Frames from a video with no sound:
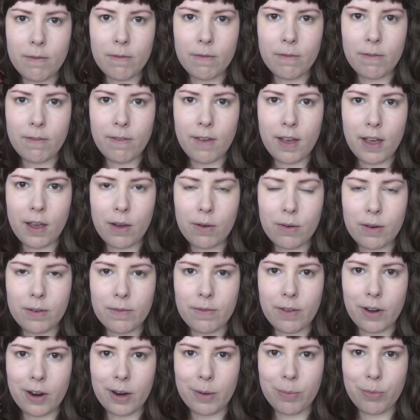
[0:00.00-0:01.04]
Very,
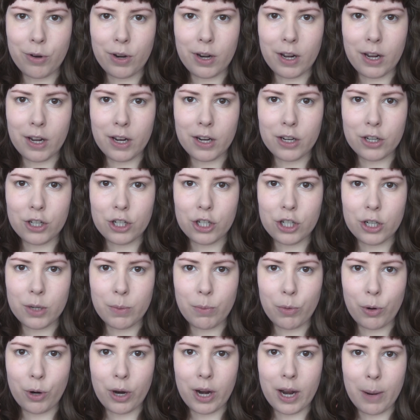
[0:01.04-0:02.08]
very pretty
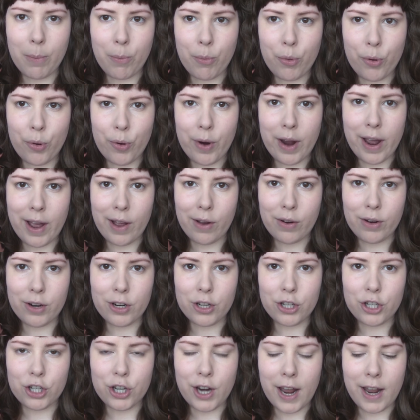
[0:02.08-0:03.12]
shimmery brown
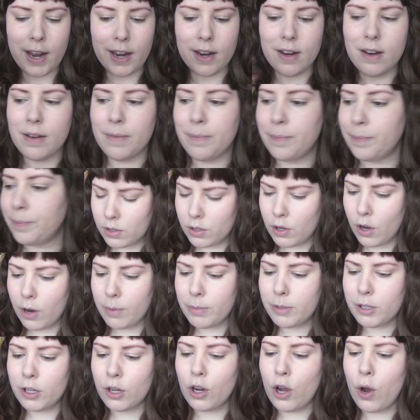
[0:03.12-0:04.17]
shade. So I'm
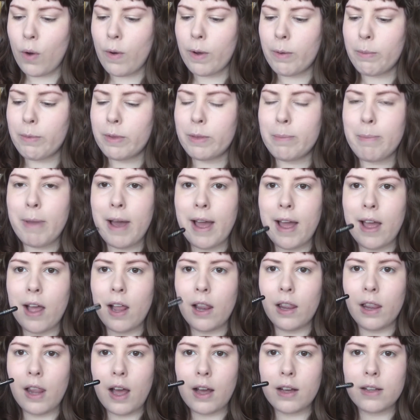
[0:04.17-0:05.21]
just going to go in with my
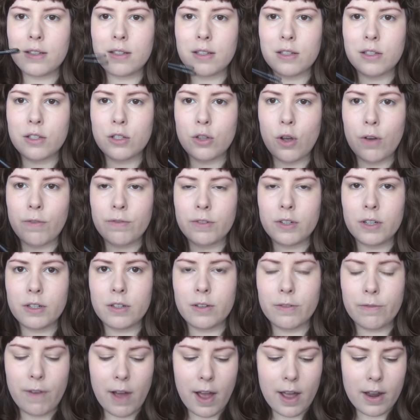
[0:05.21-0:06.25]
Luxe Soft
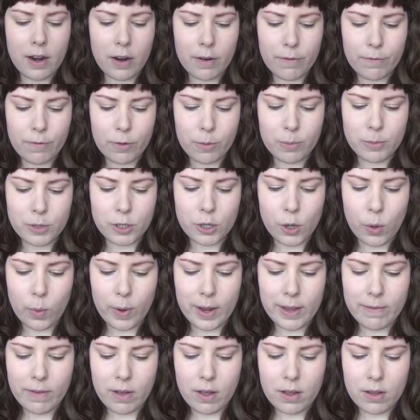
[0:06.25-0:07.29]
Definer from
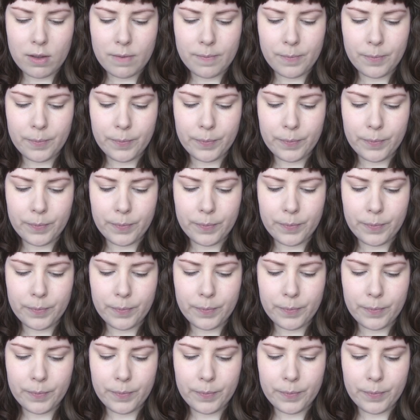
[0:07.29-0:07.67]
Zoeva.